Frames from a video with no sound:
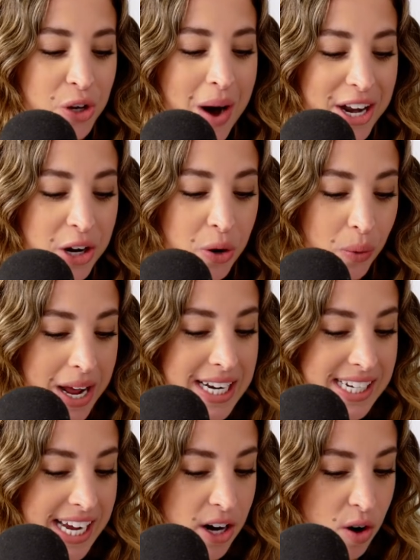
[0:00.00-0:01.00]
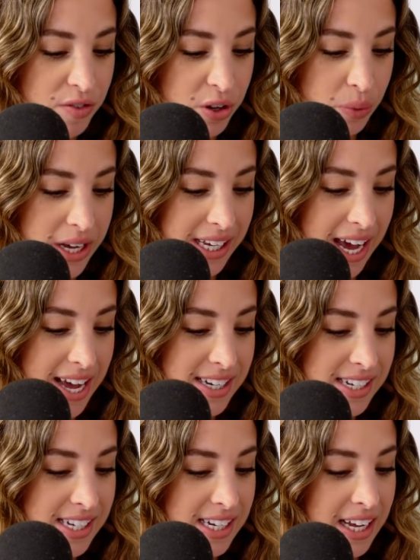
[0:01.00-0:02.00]
you had a great date over the
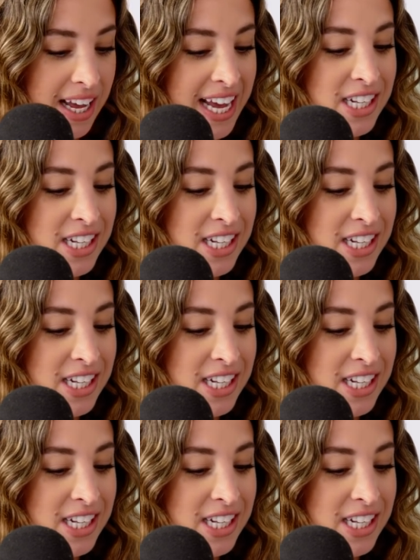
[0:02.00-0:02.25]
weekend.